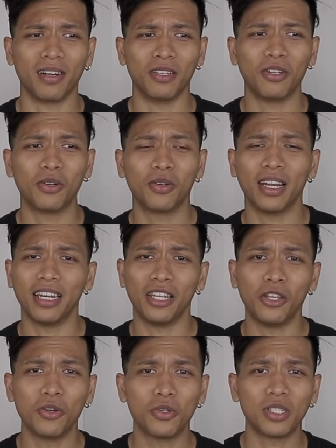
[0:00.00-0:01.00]
you know, the
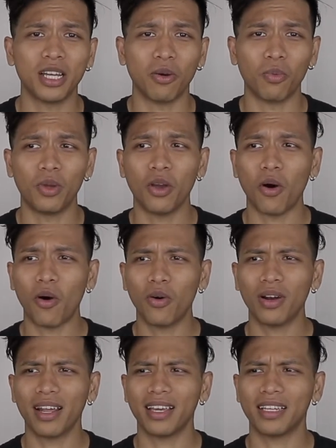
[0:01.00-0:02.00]
news that we
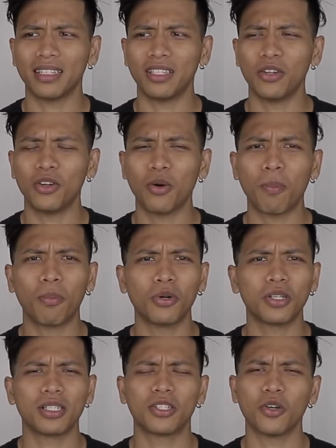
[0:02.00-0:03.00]
all like, you know,
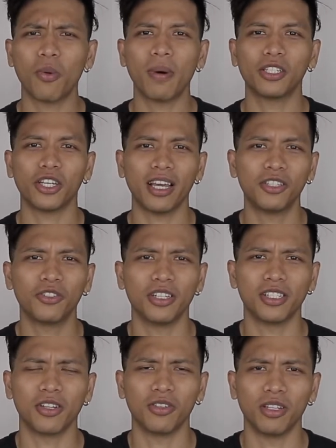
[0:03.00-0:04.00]
put so much hatred
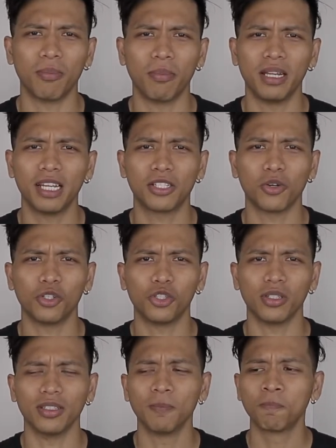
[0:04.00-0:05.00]
on the media
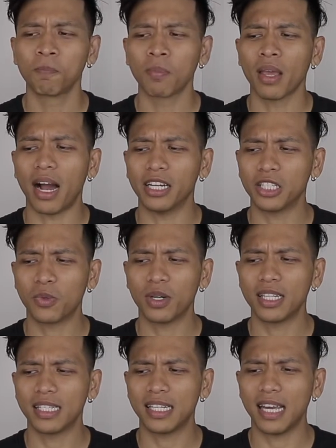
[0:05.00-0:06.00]
social. I just want
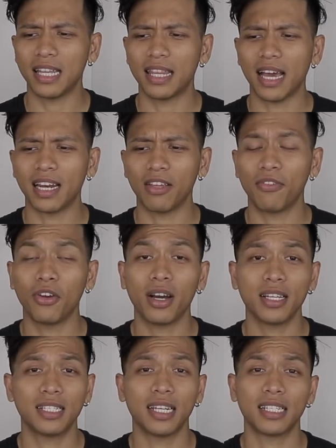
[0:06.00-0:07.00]
to say that if you
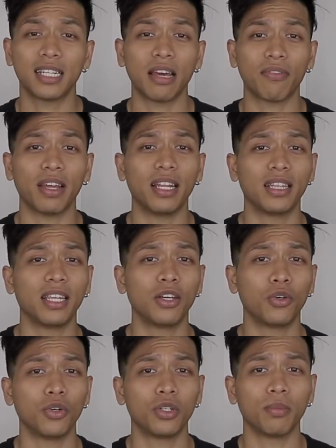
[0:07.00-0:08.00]
guys doesn't have anything
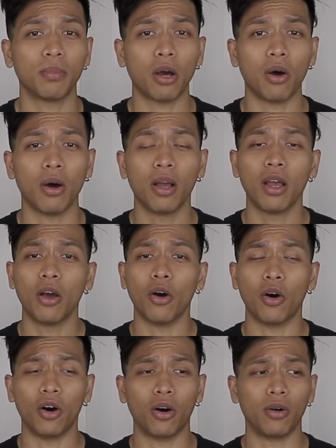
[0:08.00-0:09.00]
good
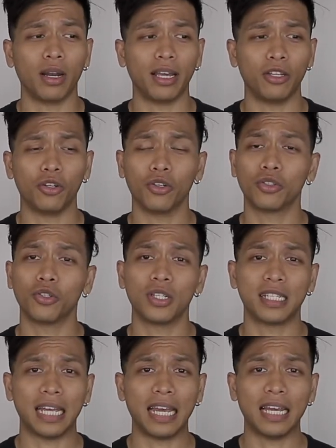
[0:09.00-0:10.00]
or like, you know, to
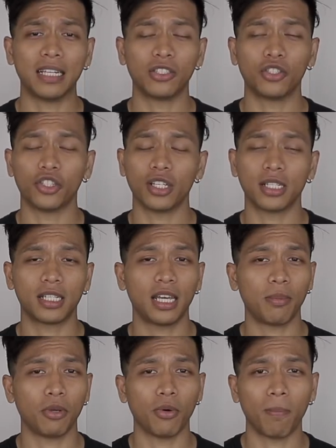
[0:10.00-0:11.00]
say, just
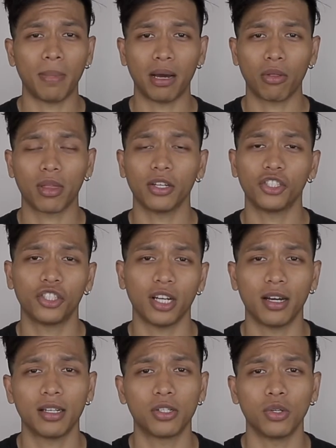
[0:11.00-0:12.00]
keep your mouth
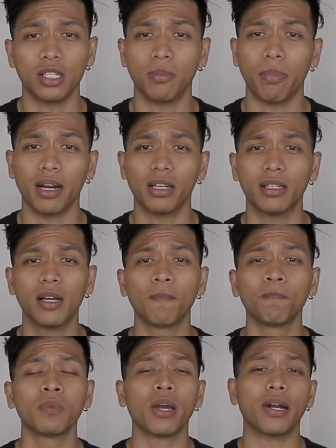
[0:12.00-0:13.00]
shut, so it's better,
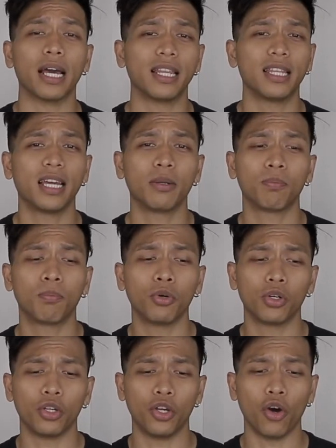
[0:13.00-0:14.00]
rather than
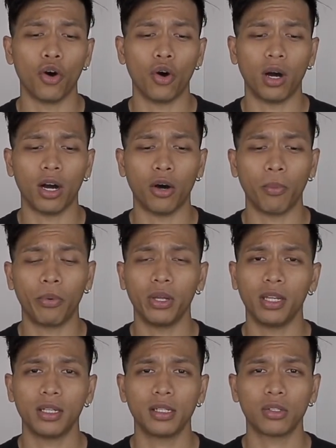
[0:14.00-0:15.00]
put your
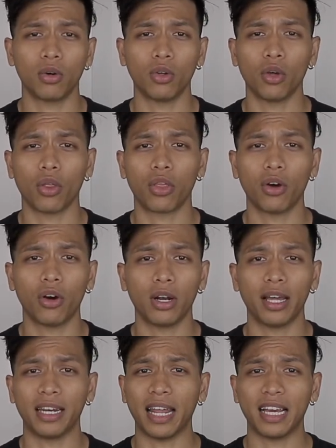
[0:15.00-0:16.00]
opinions or your thought
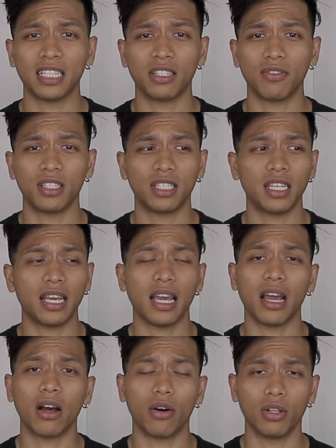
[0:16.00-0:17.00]
like negativity
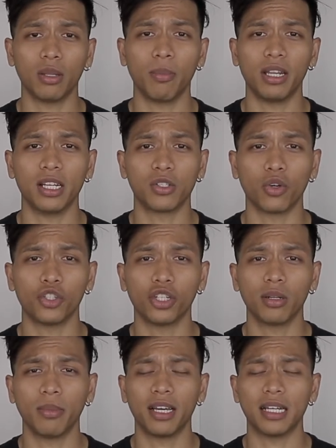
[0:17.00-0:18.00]
on the media
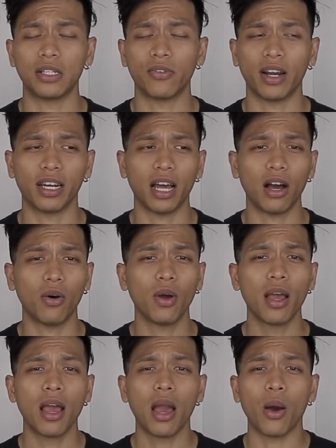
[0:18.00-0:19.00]
social. Because right now
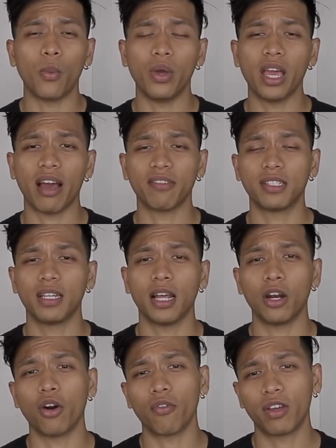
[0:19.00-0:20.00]
we have seen a
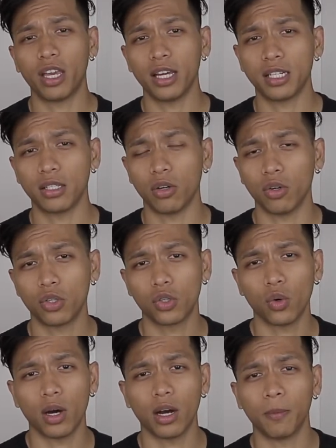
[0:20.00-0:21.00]
lot of kids
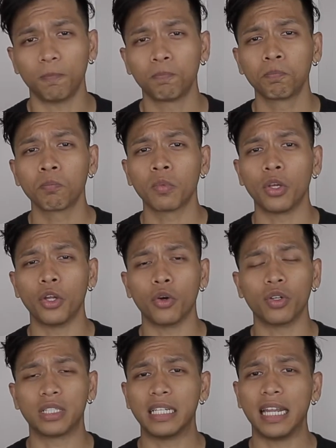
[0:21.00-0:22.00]
also you
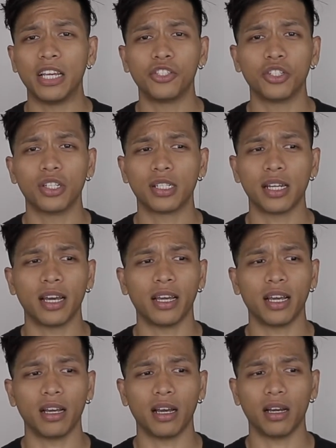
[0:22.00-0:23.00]
know, teenagers
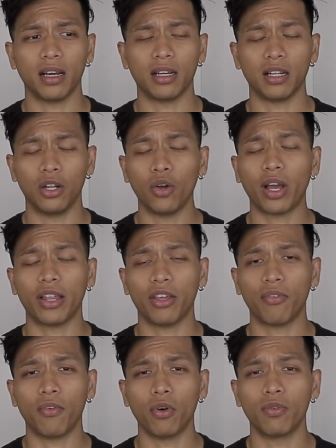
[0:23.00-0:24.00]
like look at their
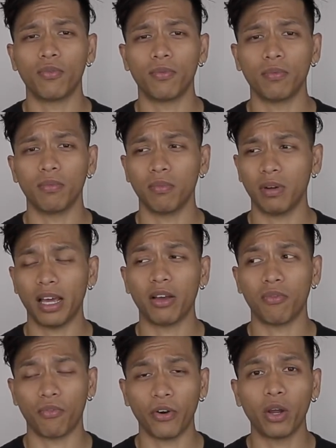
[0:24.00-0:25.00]
phone like
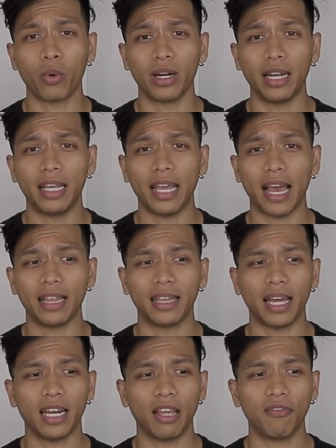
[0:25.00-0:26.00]
frequently, and
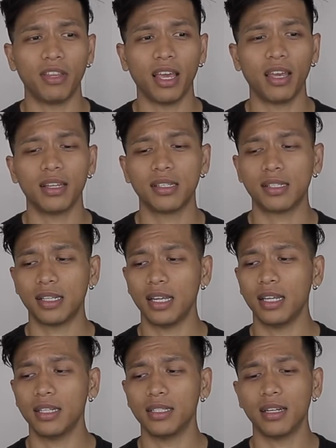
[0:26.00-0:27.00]
then if they
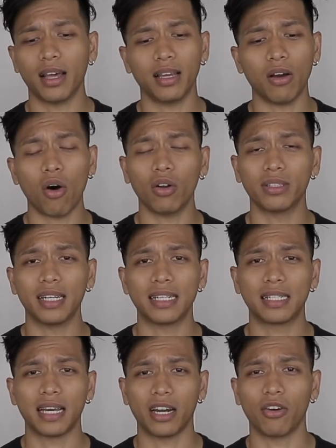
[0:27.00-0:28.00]
see like all
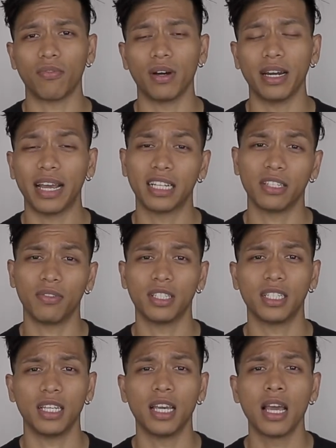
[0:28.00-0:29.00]
this kind of
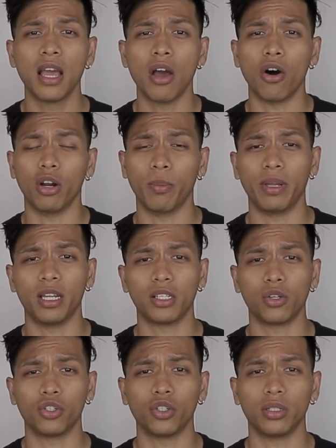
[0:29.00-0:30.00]
negativity on the media
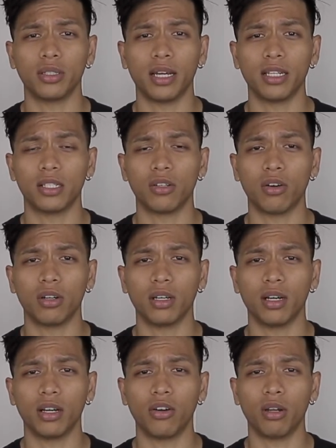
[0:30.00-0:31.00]
social, that is not
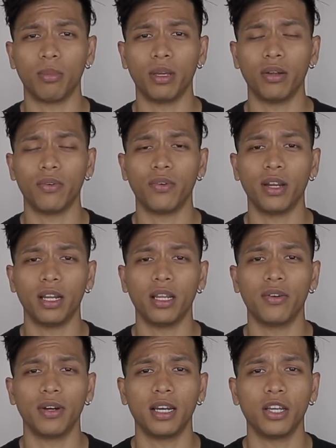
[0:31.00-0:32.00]
going to be
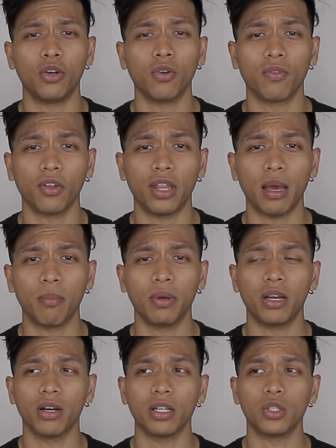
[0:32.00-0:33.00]
really good for them,
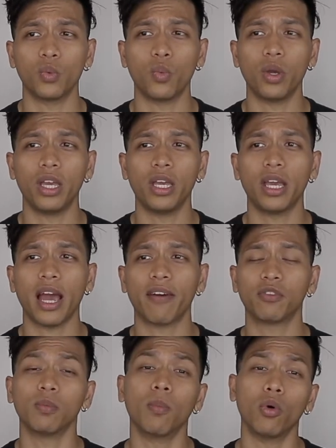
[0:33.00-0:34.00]
because we
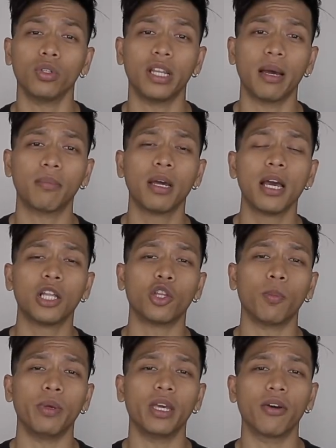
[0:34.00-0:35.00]
have to mold them to
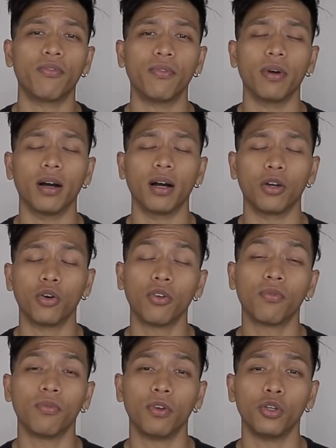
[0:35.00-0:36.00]
be a good
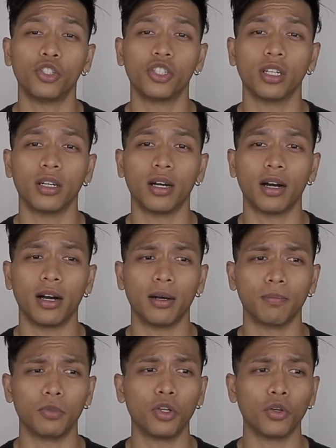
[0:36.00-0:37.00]
future
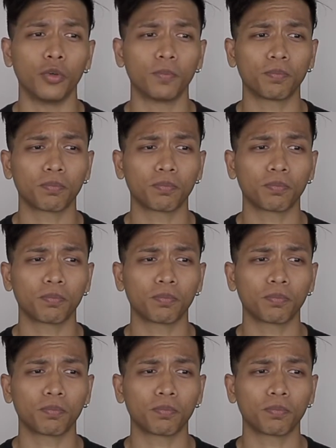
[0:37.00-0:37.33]
you know,